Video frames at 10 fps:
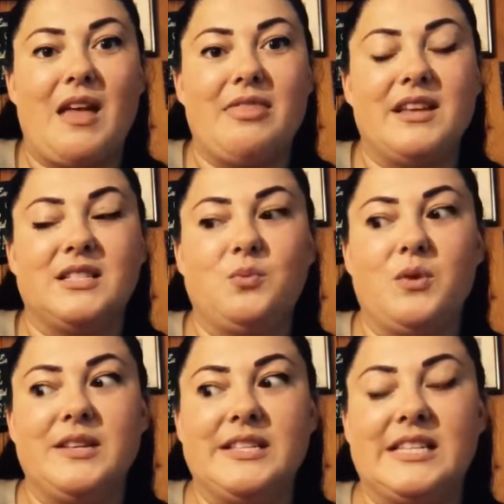this
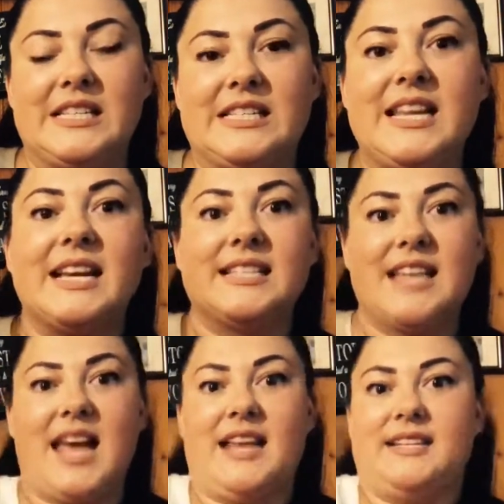was six
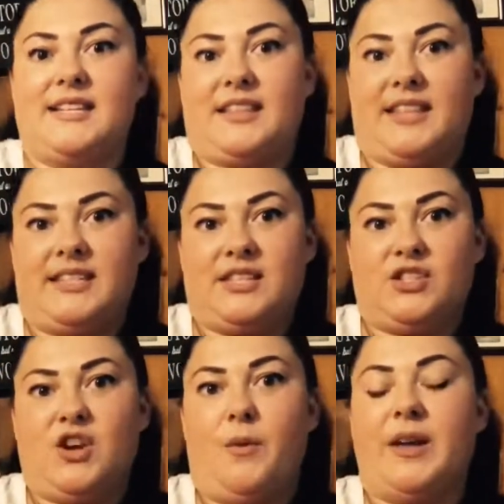and this
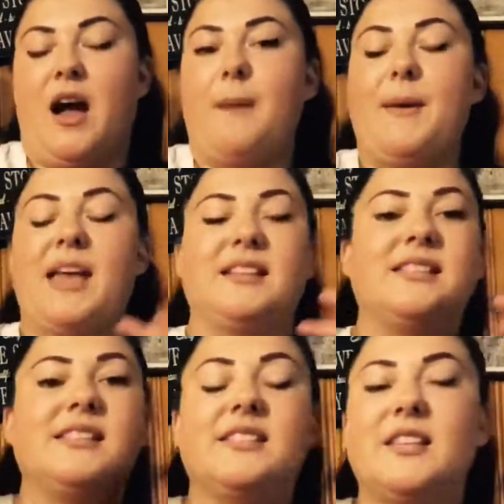is going up and
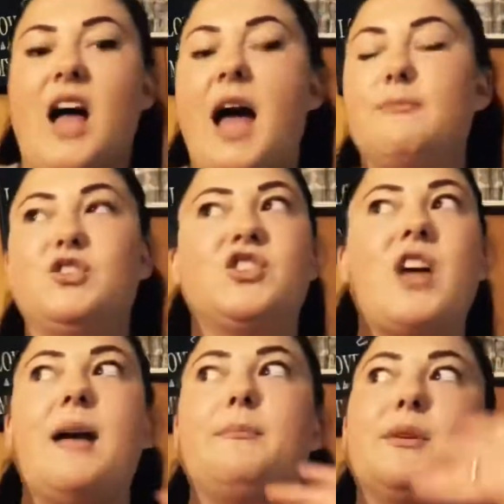I'm just,
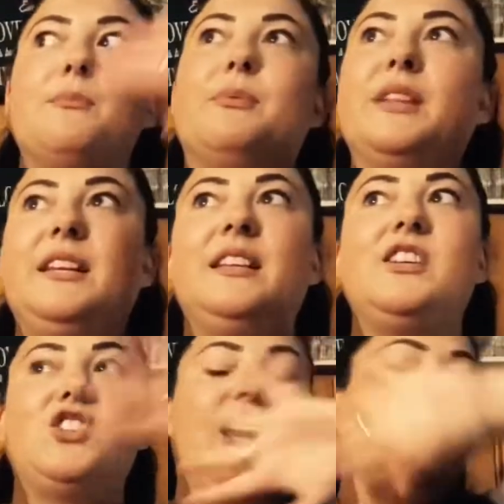I'm completely
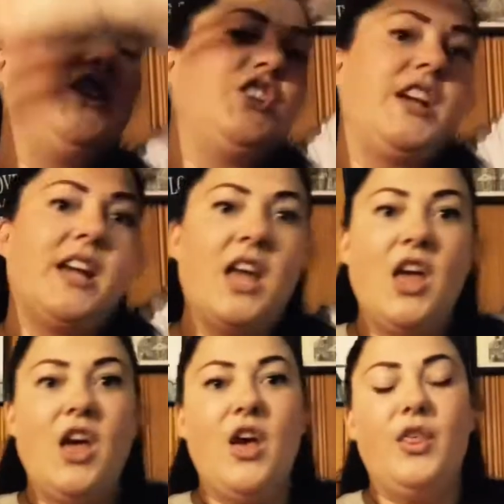changing
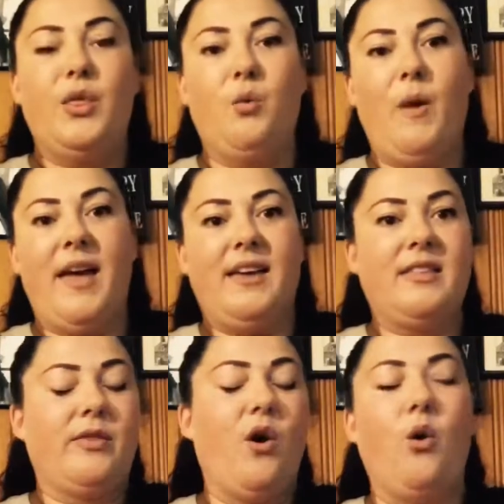the way
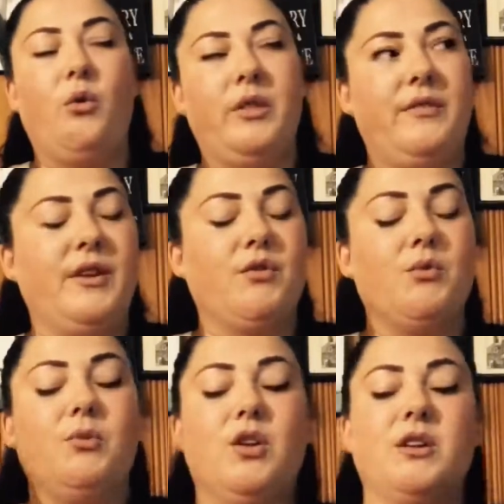that the whole living
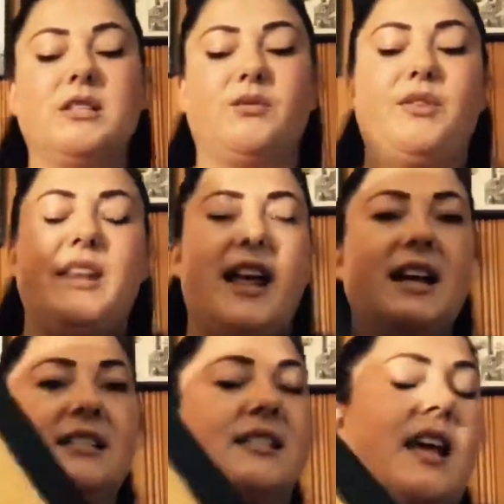room looks for the
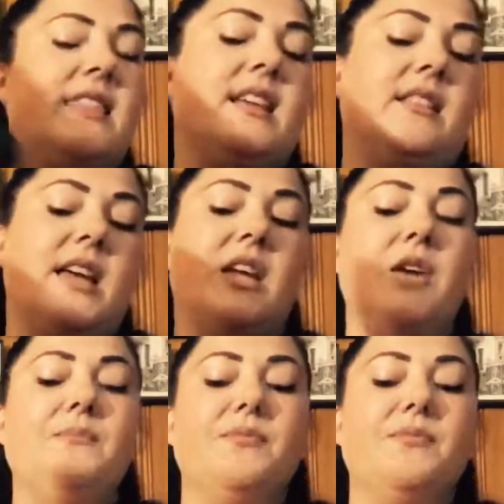next, I think like